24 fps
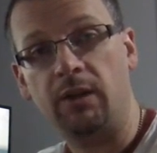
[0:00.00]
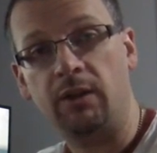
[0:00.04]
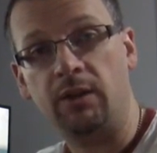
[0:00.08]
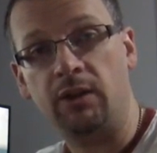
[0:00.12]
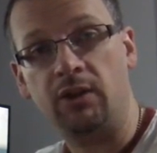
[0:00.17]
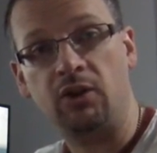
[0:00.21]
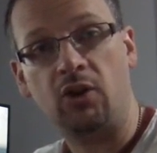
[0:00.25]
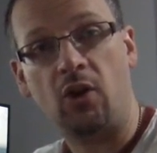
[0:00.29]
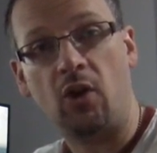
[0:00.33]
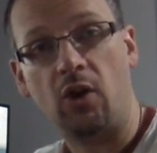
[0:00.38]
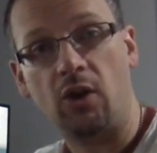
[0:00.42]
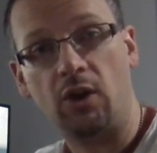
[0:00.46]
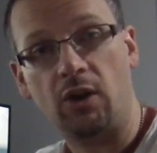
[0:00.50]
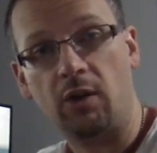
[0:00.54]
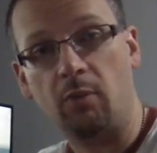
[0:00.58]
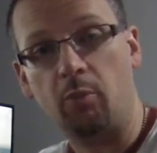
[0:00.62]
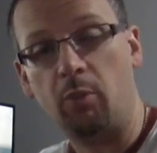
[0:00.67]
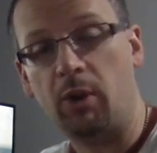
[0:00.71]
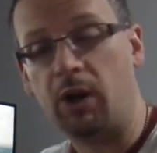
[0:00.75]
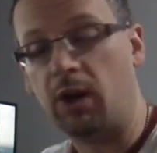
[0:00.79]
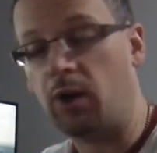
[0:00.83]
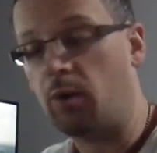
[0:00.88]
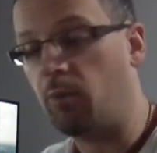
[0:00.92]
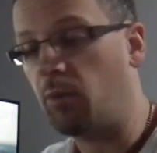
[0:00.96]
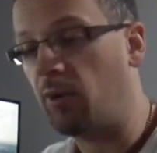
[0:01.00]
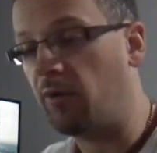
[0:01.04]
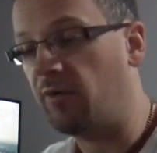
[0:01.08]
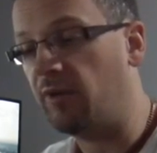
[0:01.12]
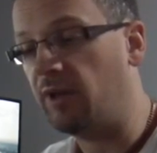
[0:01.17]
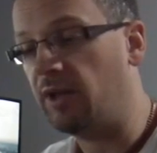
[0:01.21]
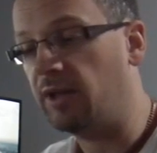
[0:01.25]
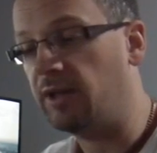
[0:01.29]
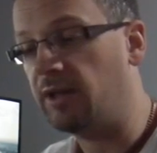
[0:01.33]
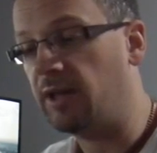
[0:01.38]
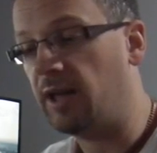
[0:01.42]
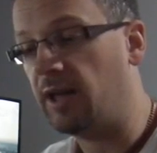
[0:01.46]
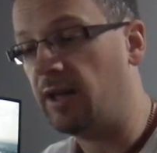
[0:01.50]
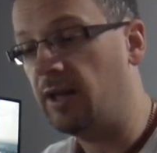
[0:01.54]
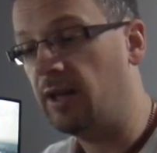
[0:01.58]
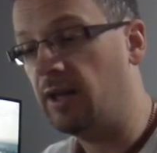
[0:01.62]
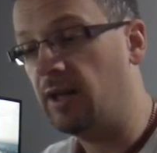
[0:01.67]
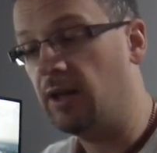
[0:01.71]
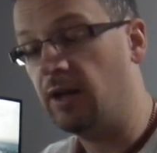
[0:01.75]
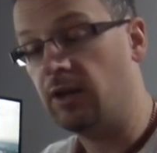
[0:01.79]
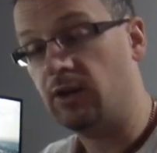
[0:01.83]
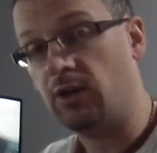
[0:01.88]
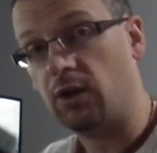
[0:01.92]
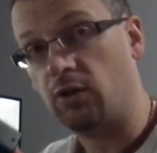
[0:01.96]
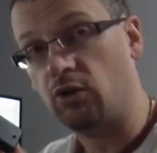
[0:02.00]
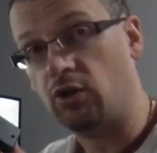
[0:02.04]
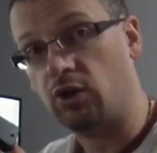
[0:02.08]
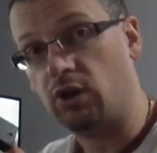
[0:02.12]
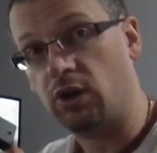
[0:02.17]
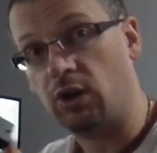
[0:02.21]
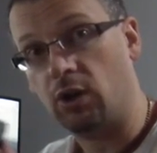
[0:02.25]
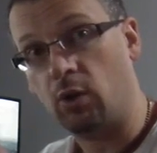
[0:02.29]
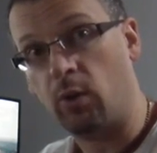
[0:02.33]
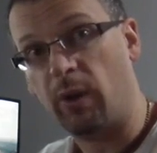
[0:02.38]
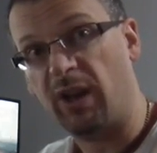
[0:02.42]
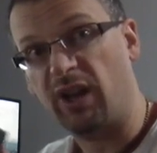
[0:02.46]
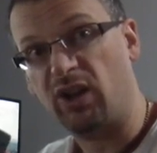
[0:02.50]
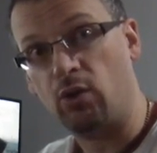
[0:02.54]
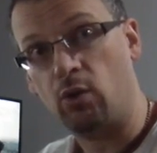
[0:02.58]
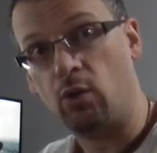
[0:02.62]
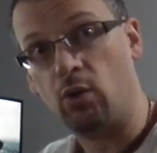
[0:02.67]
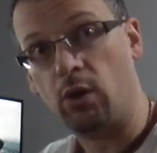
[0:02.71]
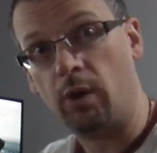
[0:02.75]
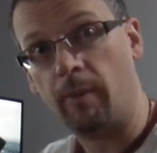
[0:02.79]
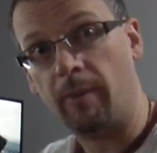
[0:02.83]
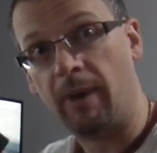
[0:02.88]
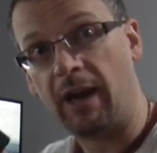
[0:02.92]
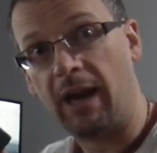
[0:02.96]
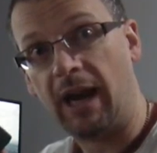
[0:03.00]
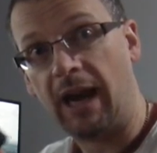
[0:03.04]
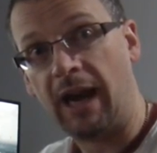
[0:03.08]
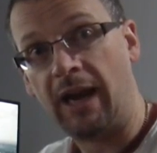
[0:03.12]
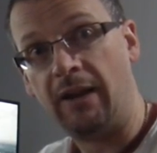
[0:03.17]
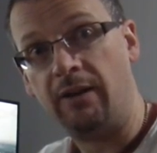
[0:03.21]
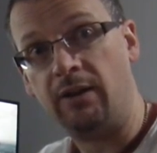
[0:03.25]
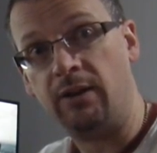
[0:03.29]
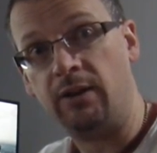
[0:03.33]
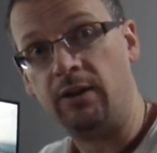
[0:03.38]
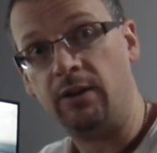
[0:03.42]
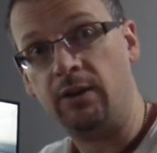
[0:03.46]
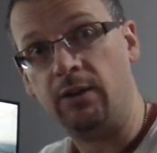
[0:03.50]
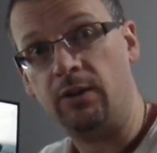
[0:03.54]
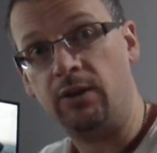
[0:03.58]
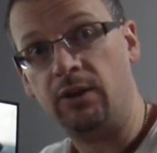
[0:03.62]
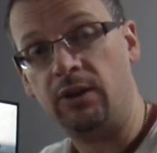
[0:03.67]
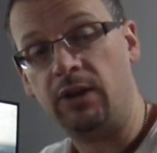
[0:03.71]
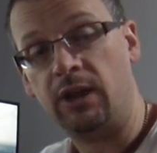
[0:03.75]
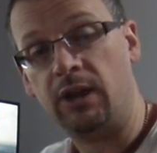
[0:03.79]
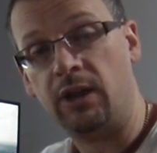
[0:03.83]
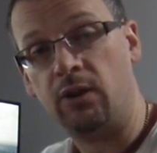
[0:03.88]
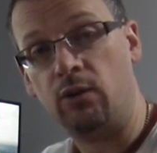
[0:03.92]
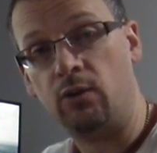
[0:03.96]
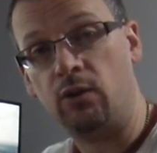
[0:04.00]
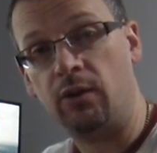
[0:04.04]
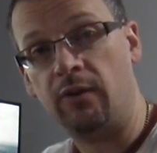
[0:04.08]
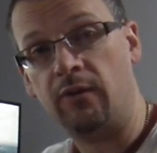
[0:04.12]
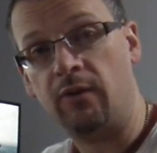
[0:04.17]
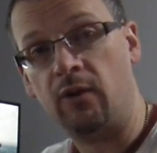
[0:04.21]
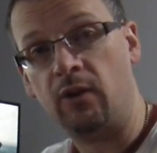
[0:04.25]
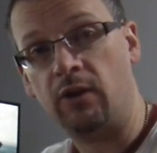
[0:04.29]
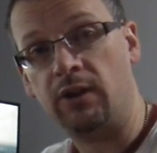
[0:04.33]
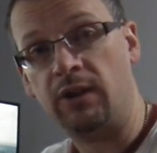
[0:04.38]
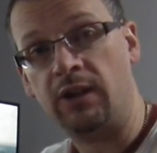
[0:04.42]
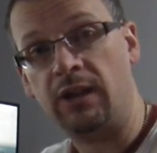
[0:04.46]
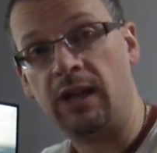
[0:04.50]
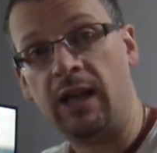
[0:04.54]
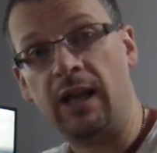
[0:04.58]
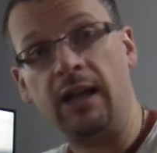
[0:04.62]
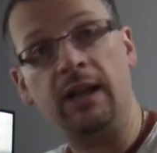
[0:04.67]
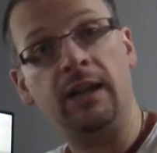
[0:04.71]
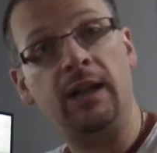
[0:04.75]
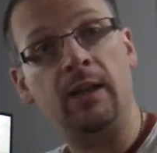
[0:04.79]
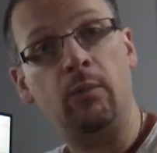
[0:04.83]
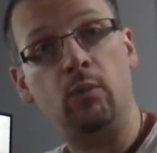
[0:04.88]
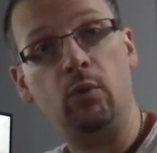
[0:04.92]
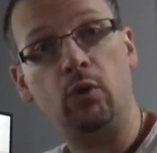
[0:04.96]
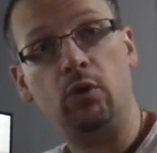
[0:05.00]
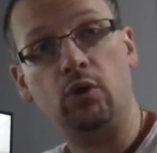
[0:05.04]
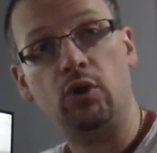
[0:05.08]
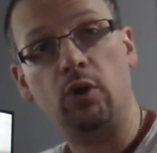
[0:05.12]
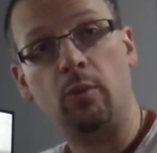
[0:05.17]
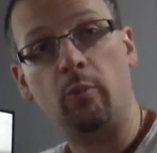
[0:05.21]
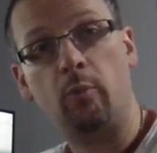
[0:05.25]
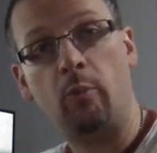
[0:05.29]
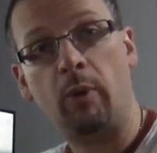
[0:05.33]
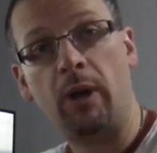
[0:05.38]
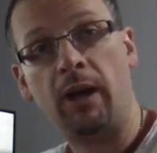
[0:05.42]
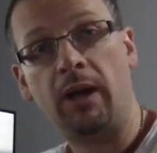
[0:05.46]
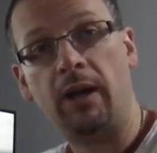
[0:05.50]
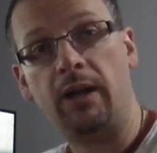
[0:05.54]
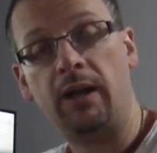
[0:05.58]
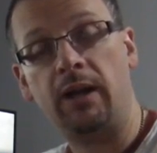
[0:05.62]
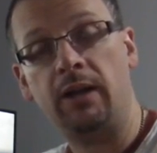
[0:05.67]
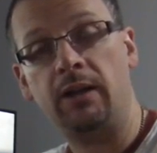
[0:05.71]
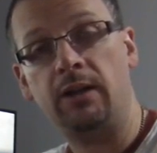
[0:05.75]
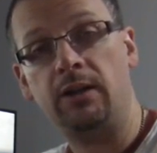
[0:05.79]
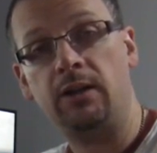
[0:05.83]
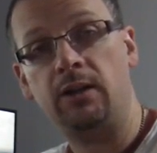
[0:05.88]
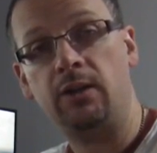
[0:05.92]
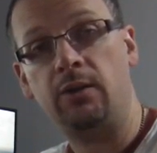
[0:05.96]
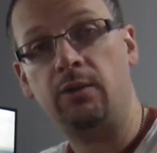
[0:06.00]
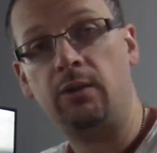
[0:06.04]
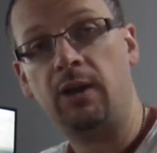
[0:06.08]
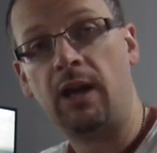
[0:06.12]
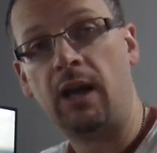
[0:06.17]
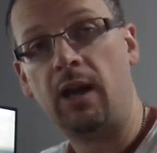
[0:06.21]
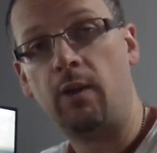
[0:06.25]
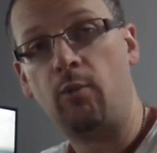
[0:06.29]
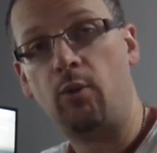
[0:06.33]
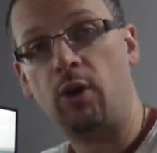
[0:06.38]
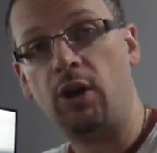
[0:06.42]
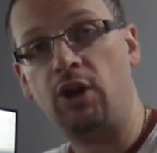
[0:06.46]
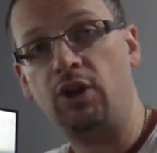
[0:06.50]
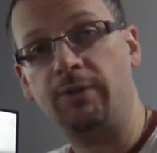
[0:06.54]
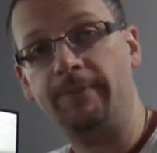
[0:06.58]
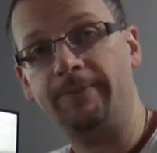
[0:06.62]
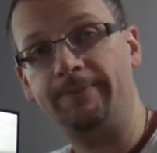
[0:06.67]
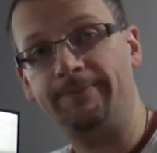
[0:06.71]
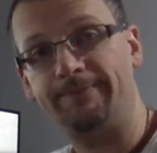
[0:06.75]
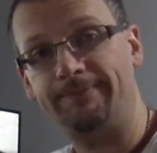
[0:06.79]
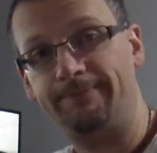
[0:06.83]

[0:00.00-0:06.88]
design you can pick up off the internet. So just a quick talk about how to stick your device in that, and then we'll jump back into calibration.